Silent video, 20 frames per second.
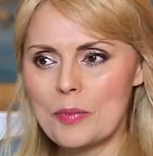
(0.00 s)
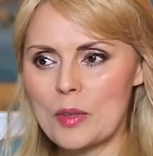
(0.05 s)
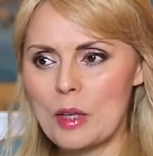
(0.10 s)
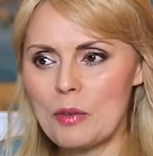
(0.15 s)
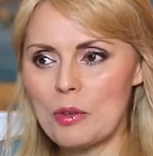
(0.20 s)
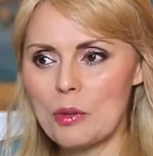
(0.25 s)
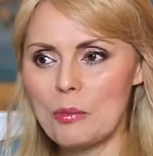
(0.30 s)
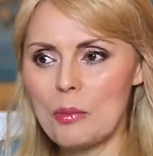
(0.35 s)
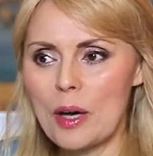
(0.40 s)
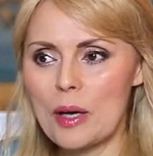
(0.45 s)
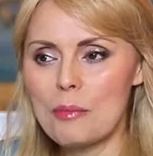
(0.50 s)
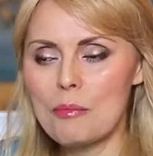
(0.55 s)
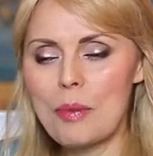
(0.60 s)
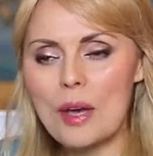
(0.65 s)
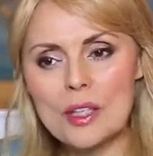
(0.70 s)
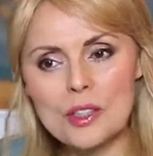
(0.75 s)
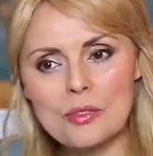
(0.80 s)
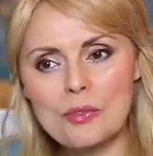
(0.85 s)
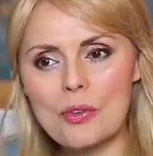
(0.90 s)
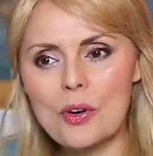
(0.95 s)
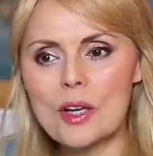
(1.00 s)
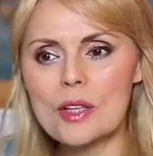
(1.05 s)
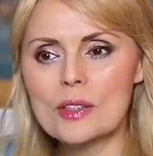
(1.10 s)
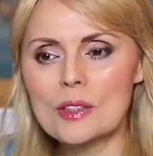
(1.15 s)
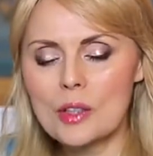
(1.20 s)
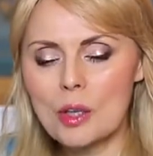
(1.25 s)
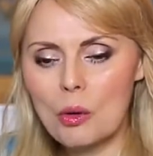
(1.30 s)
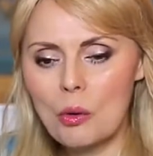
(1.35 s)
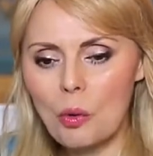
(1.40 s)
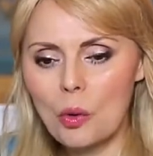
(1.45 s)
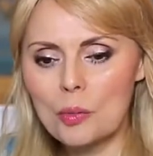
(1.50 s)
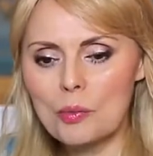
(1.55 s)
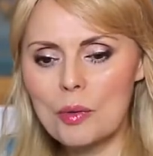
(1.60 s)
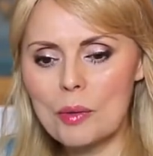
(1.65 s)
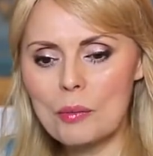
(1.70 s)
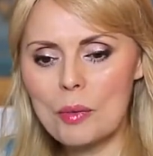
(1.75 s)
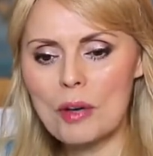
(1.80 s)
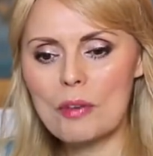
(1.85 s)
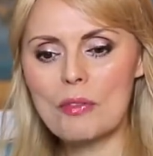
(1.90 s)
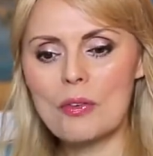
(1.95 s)
Even my best friends, they called
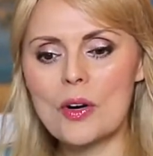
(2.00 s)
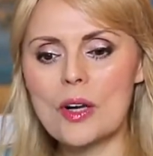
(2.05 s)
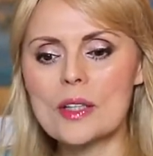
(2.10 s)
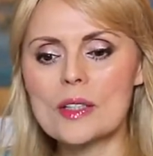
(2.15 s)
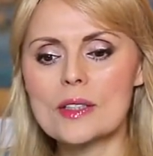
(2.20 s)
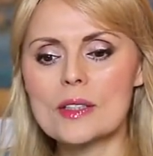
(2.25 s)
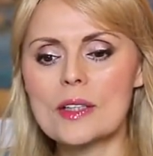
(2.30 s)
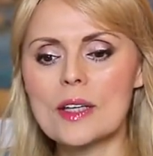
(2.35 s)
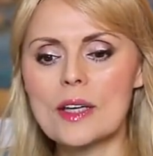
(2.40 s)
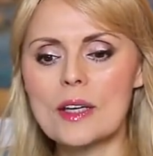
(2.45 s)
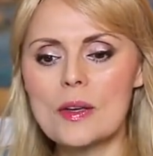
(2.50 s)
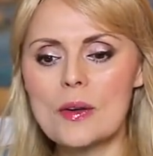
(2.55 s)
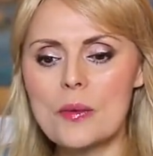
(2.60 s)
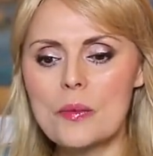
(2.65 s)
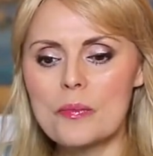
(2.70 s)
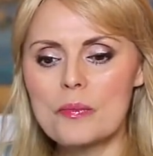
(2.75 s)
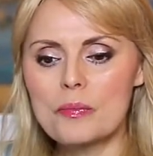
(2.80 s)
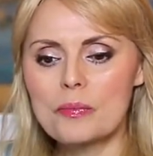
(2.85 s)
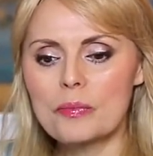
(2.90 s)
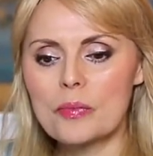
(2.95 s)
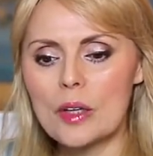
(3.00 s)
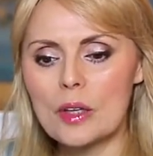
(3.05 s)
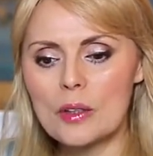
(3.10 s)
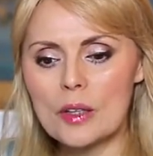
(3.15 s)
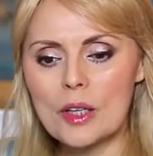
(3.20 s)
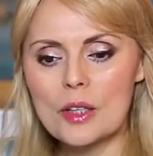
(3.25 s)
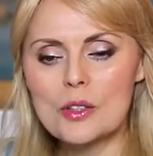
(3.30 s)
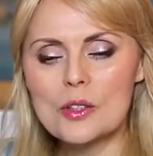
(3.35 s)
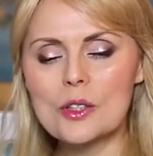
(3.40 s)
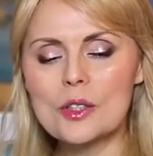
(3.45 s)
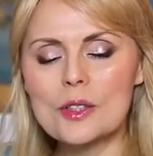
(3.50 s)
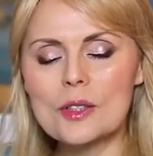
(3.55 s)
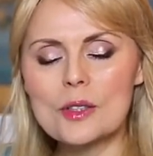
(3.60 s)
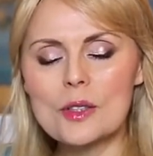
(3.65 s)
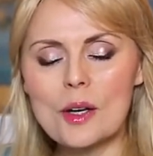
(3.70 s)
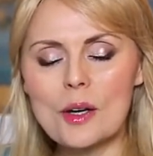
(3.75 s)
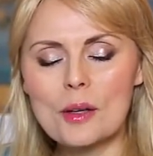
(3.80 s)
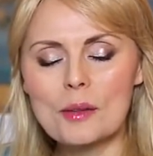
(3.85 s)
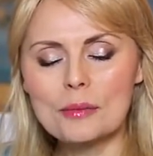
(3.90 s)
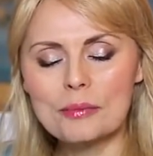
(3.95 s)
me my friends, they, they
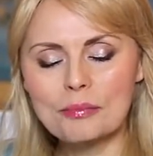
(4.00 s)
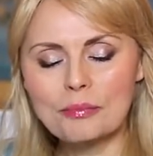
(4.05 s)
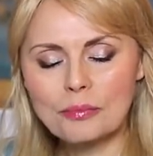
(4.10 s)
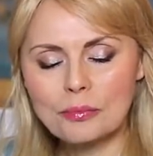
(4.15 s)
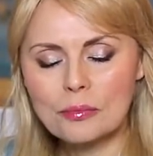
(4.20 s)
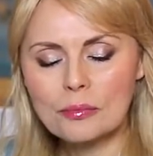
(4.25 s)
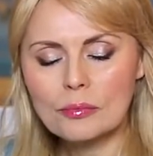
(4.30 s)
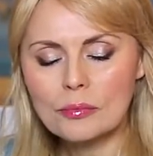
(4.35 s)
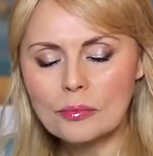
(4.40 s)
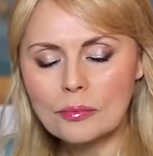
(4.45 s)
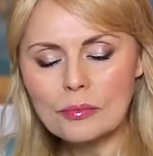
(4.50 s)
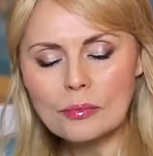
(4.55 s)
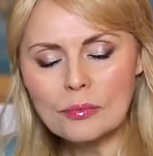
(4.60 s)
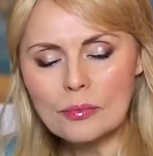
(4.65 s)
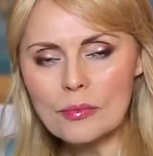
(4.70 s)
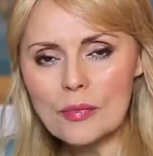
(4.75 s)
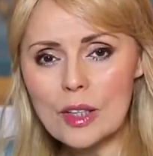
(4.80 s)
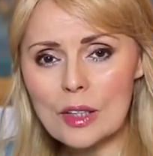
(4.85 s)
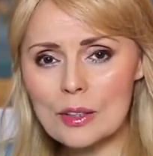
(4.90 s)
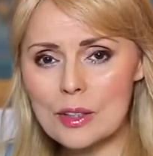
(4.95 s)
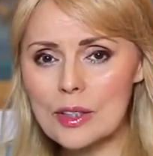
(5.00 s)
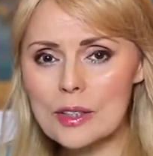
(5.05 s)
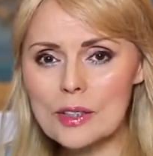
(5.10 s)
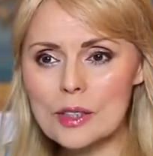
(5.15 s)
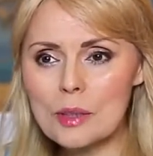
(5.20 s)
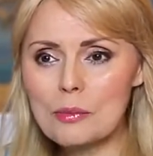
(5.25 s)
just, uh, did